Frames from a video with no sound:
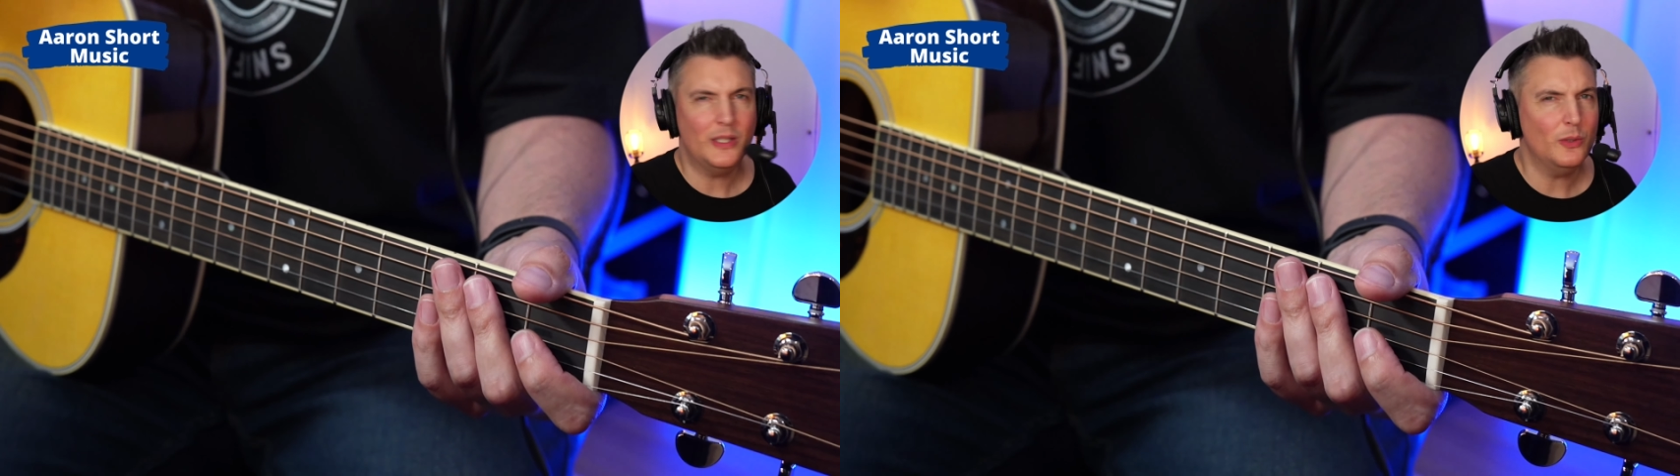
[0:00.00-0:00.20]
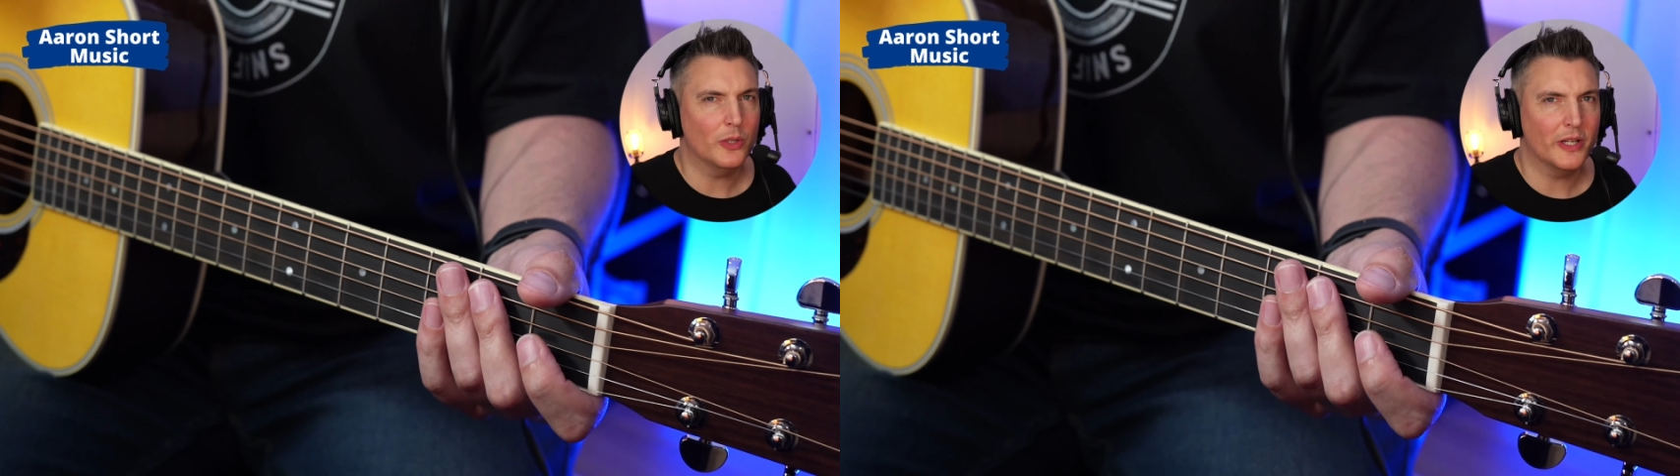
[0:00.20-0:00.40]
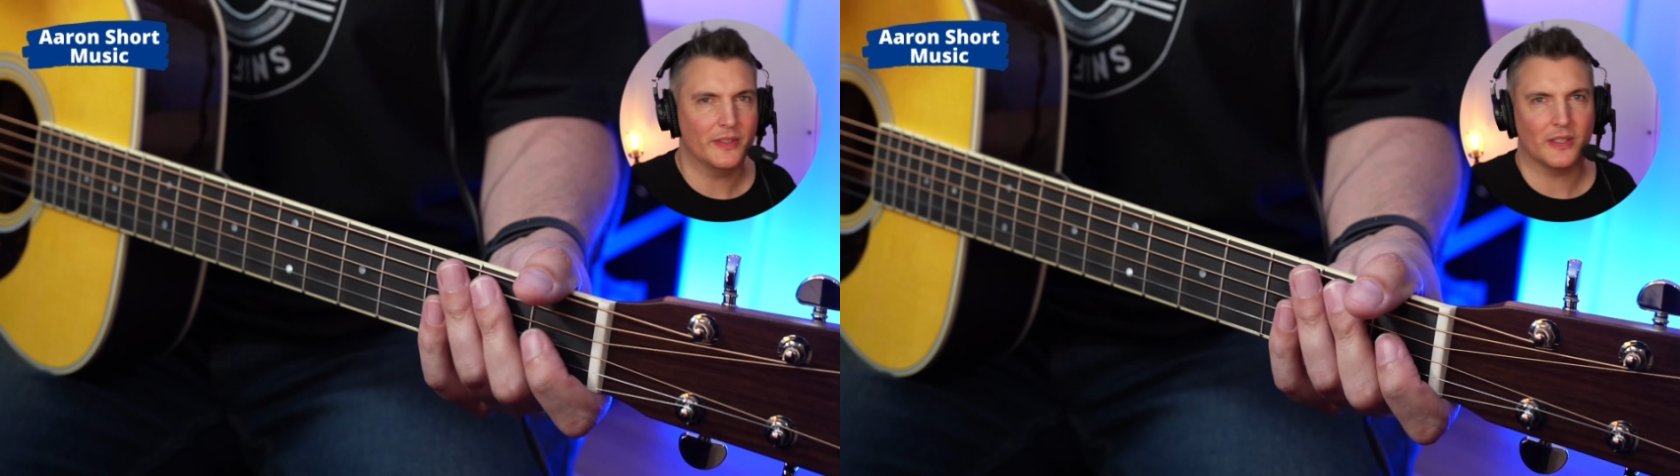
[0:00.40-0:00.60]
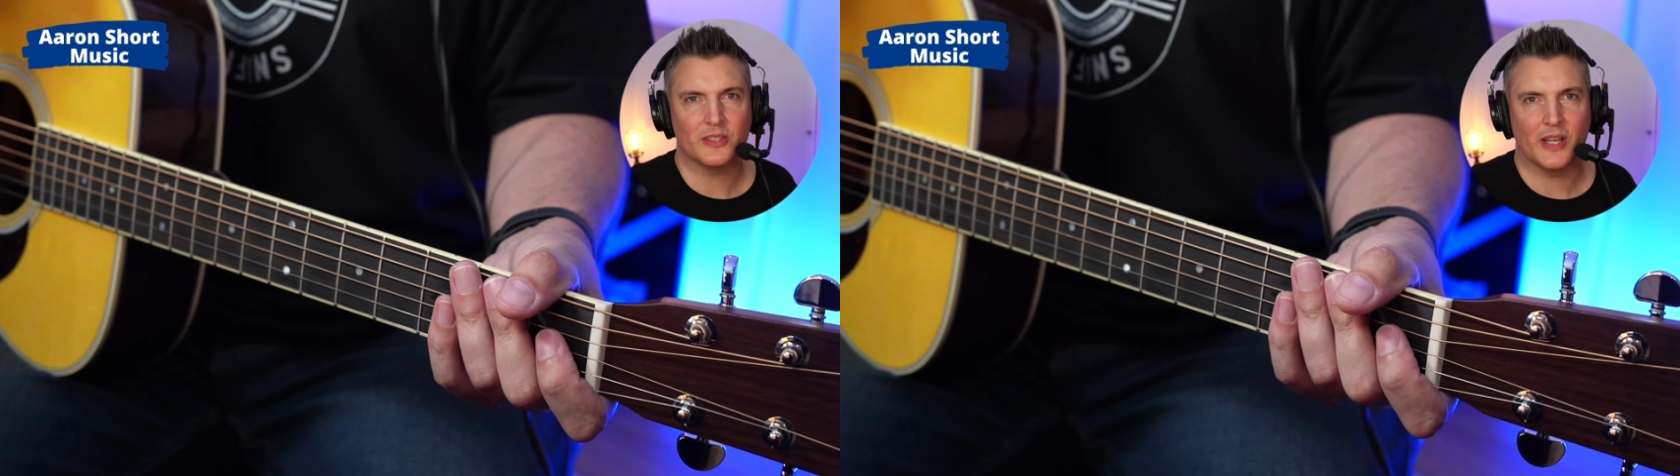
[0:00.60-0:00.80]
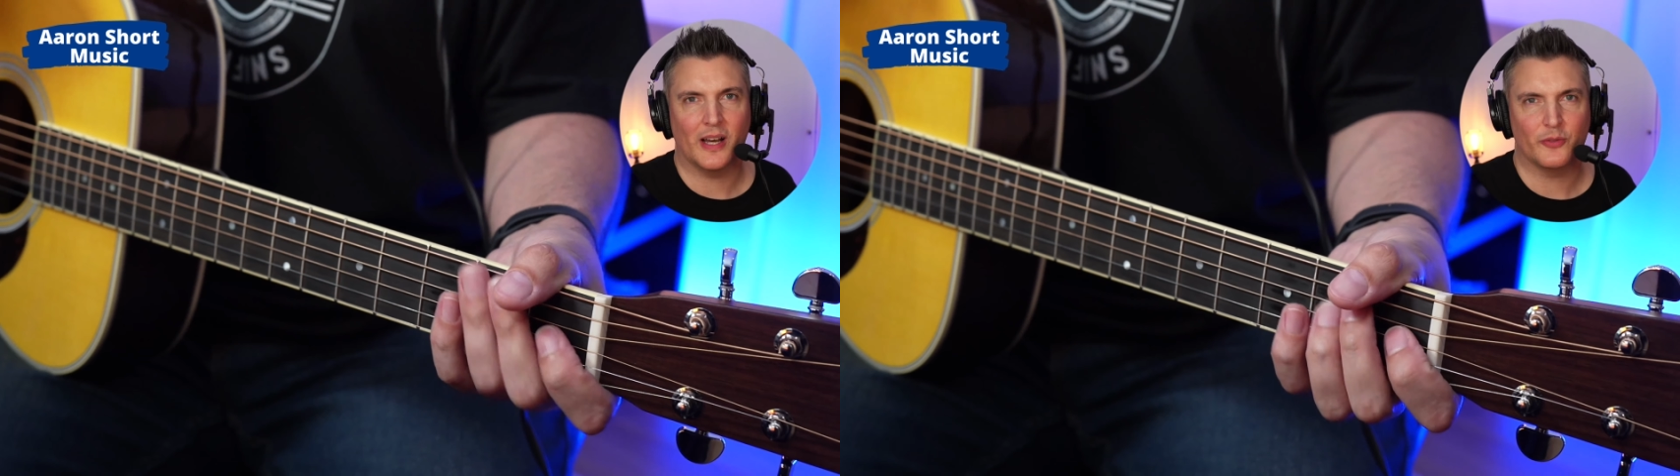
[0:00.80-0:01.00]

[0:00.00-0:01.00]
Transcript: you learn the guitar,